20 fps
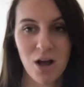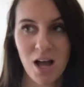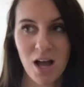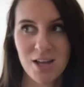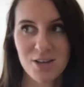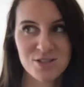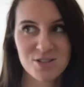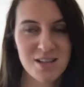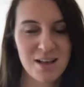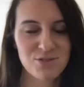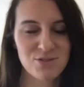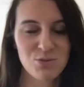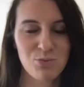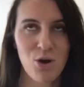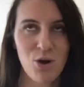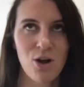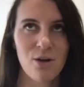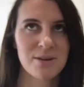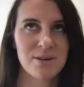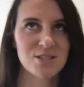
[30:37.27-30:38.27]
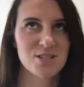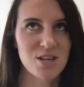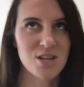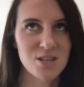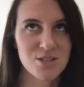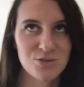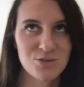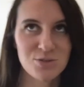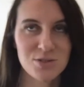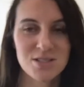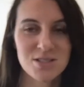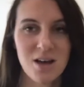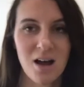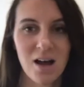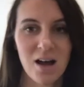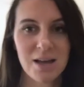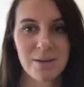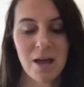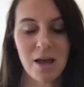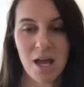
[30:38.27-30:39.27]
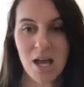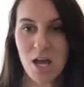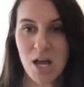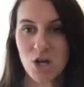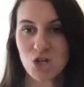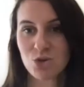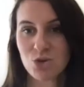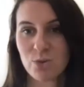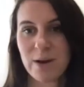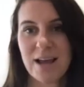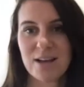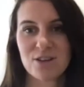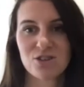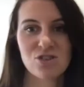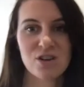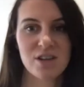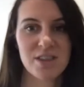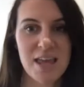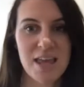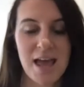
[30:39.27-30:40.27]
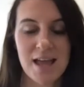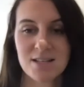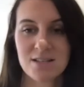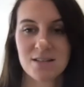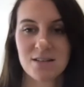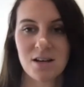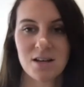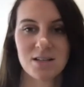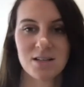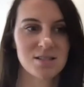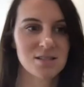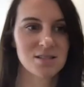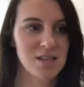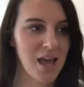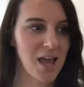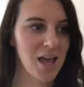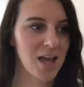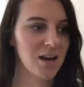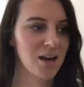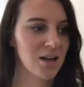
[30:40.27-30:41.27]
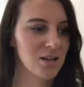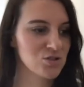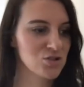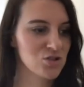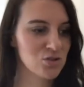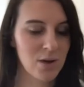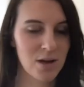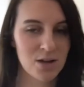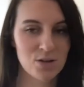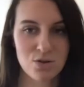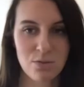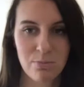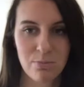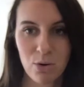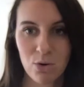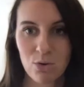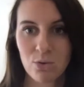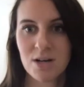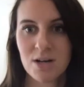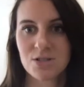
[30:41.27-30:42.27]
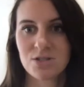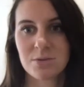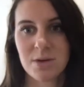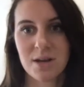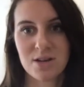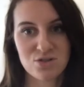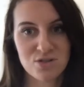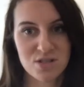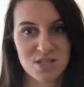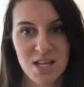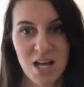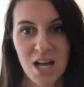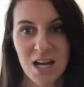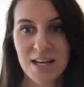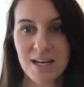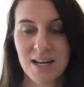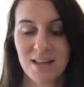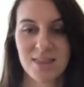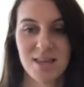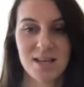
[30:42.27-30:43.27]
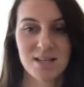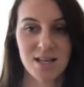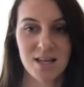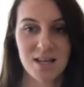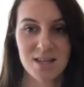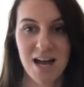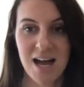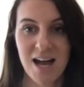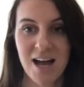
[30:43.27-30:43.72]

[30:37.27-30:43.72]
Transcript: I used to have to work on my turns all the time, do an extra at the end, and I'd stay and I'd do extra pull, I'd do extra sculling and things like that,